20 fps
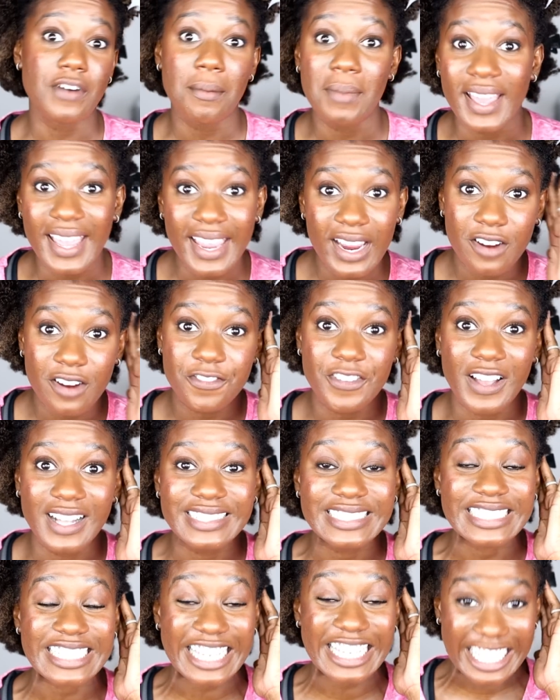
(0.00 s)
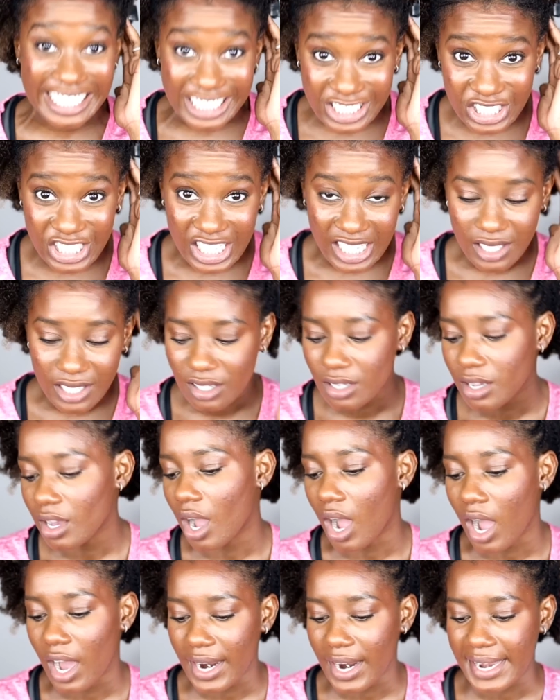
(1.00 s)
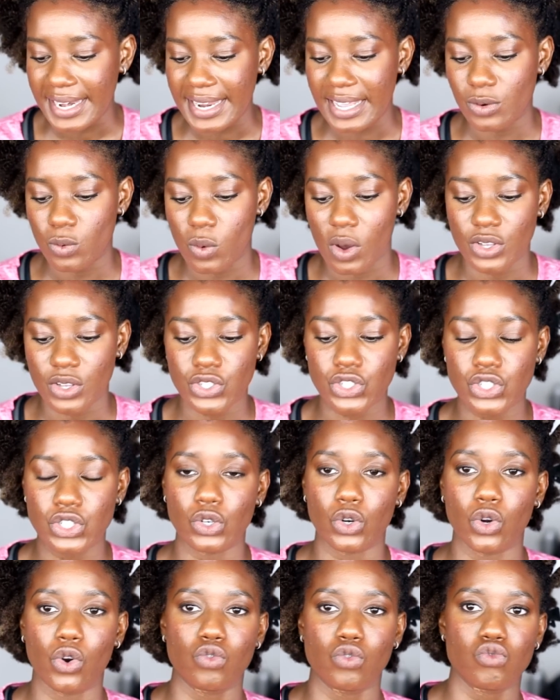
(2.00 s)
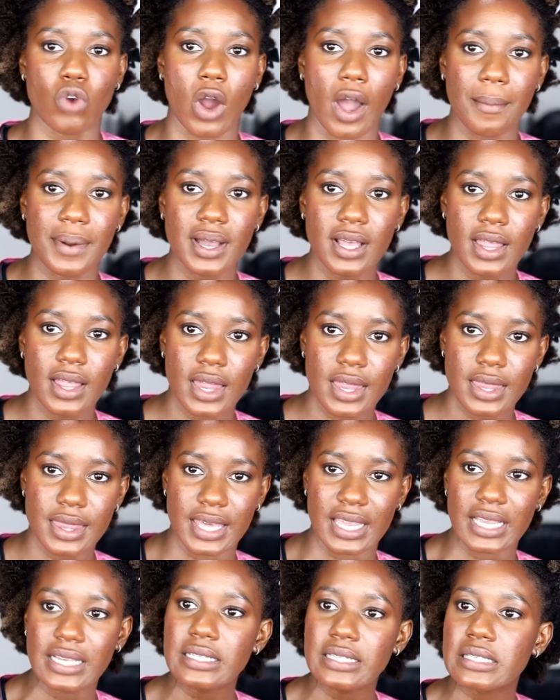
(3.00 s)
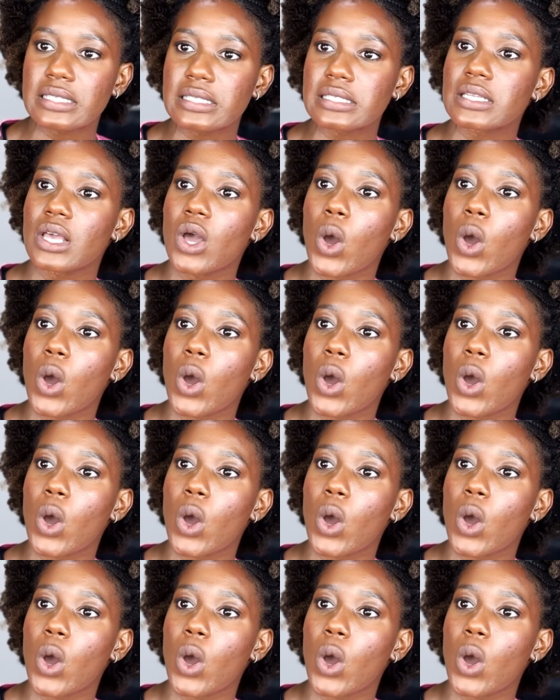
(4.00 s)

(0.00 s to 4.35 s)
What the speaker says: my hair felt itchy, all I did was to rub this